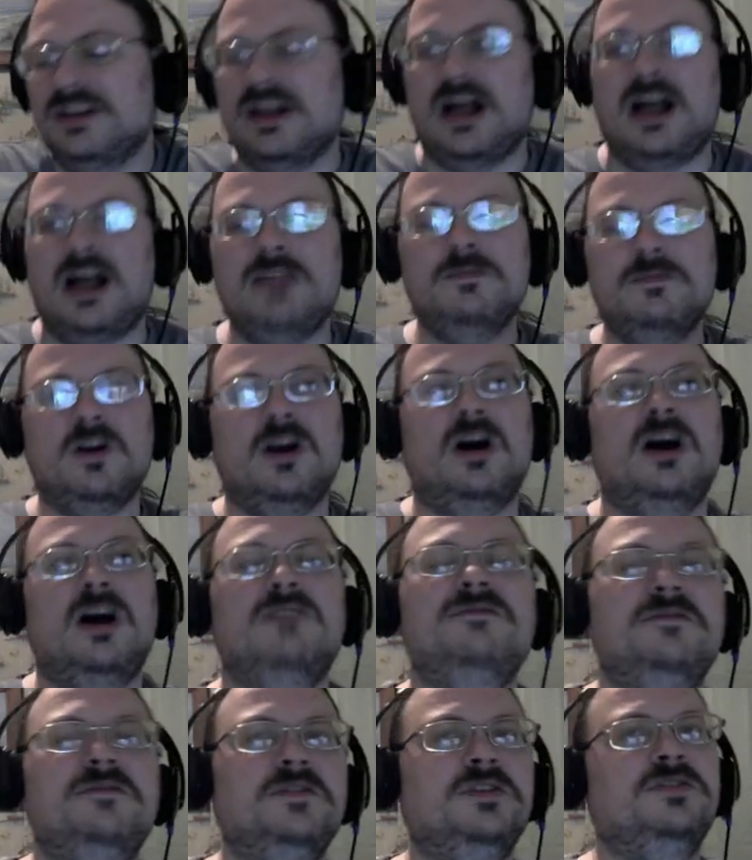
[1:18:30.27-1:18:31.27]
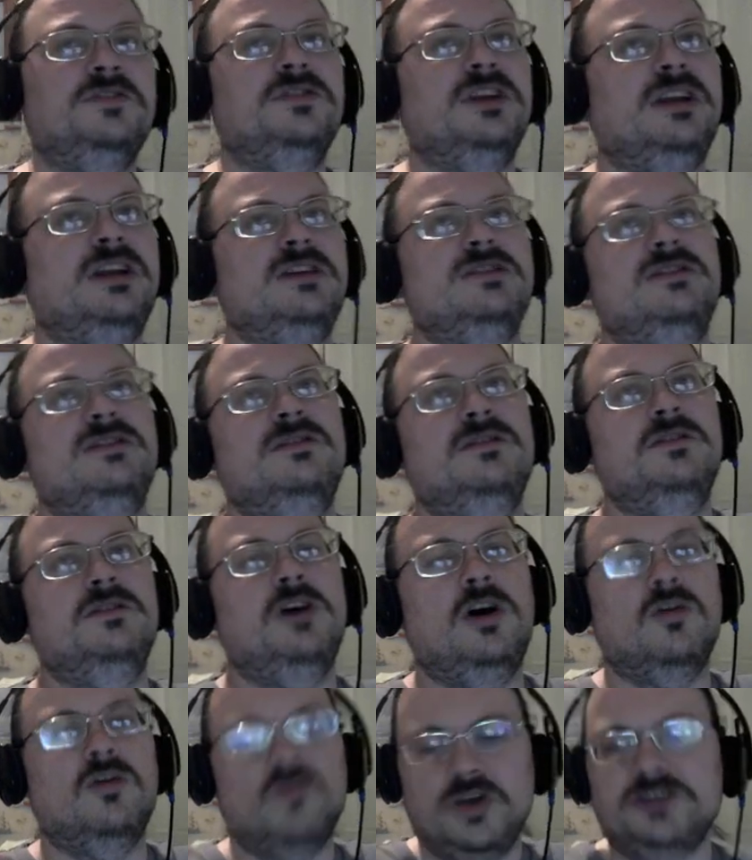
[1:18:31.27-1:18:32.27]
I'm confident in
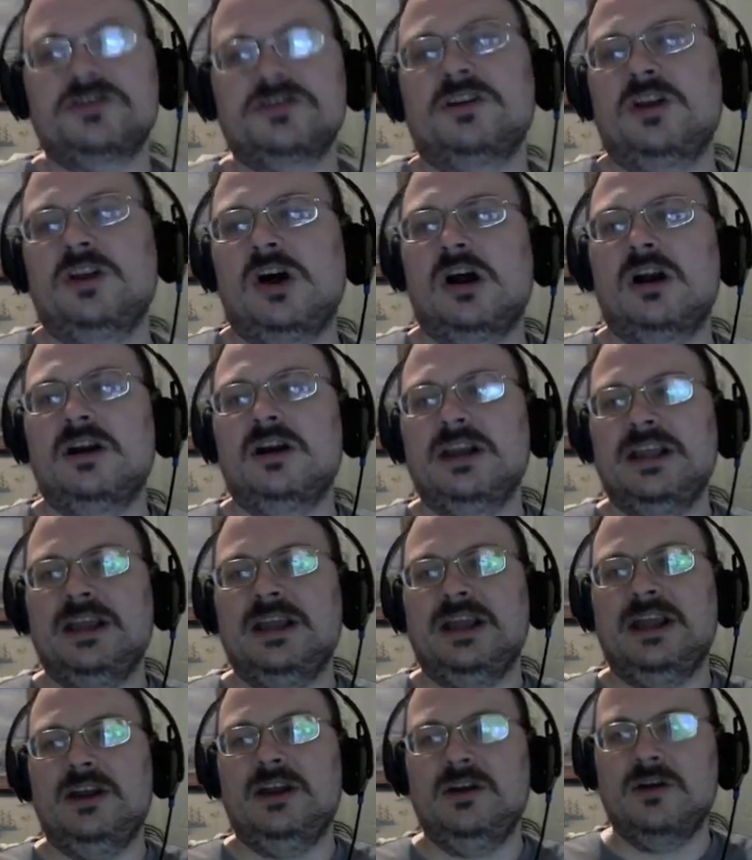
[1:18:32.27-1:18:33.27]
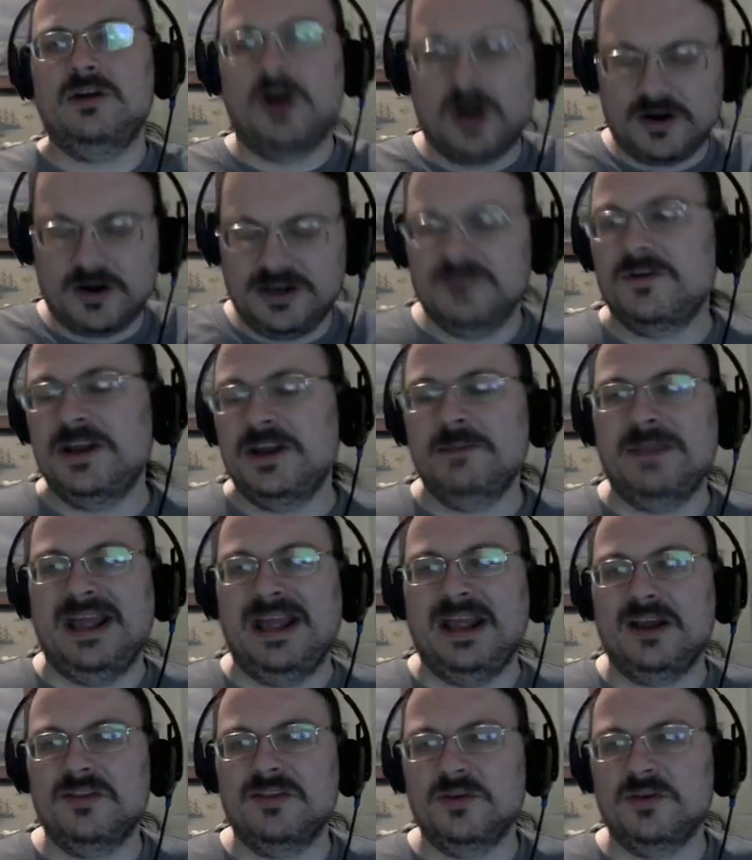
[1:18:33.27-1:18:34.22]
original RE remake.